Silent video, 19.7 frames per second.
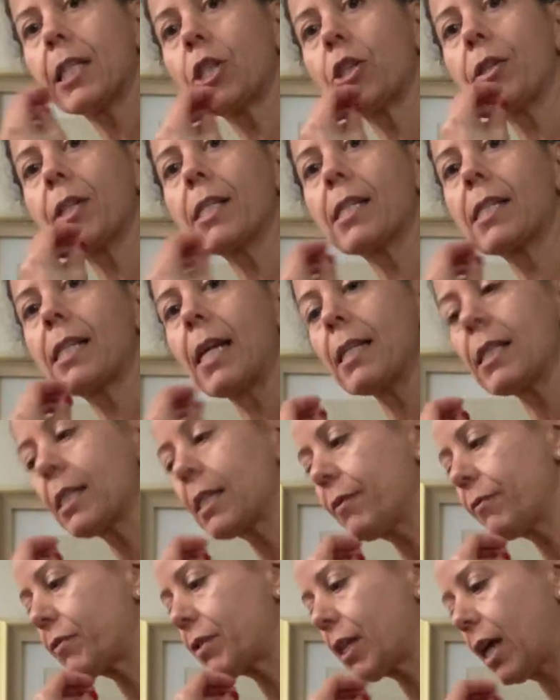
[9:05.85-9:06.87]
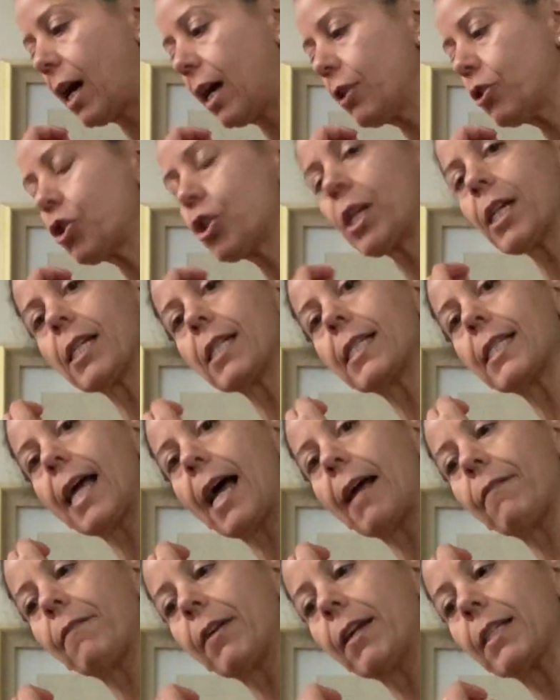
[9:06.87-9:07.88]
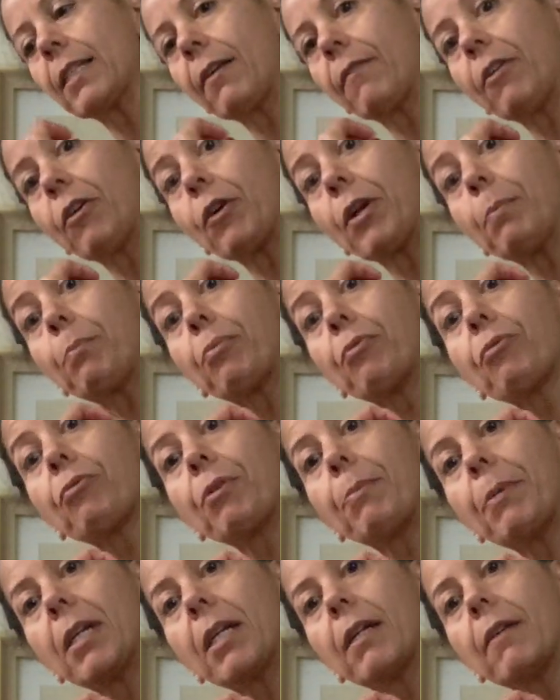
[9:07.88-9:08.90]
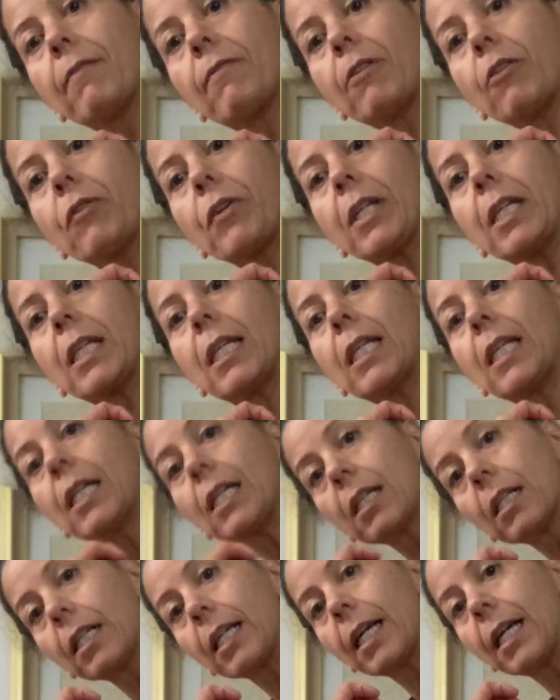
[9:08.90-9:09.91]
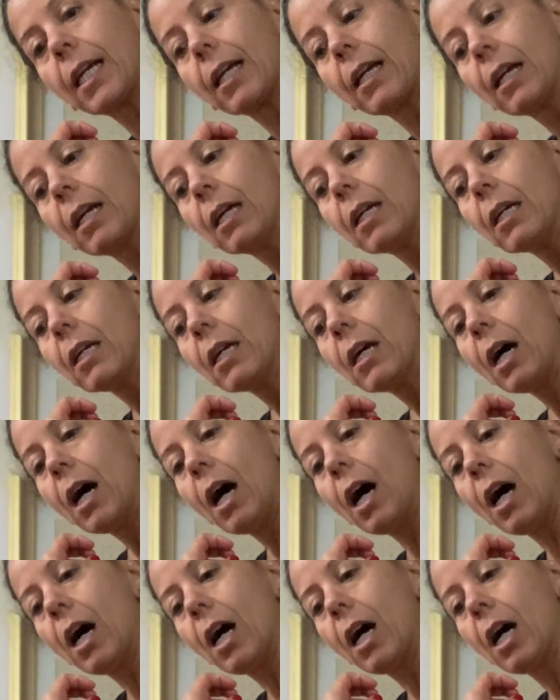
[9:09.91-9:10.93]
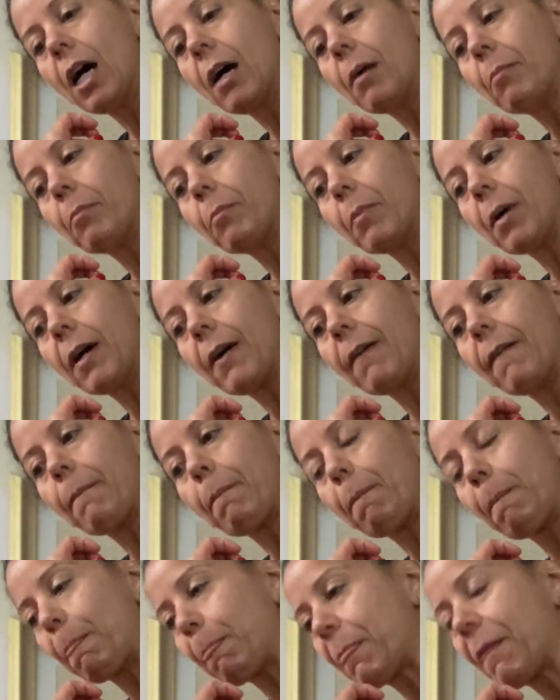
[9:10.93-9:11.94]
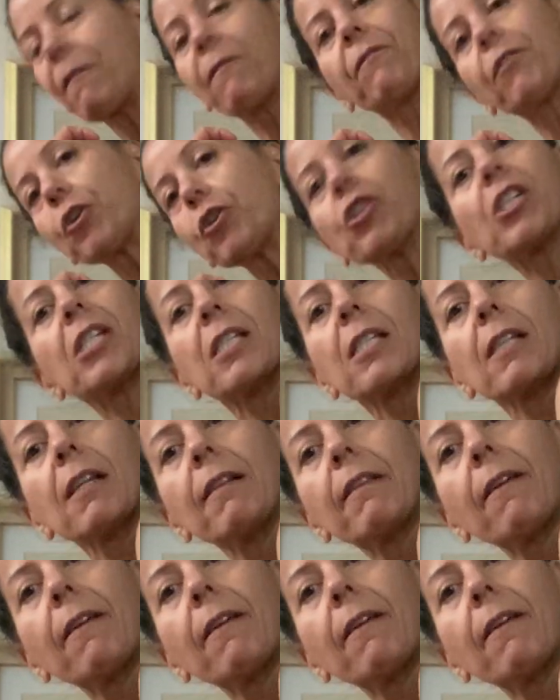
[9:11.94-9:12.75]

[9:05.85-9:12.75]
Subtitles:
So the sense of touch is a very primitive, very healing, the first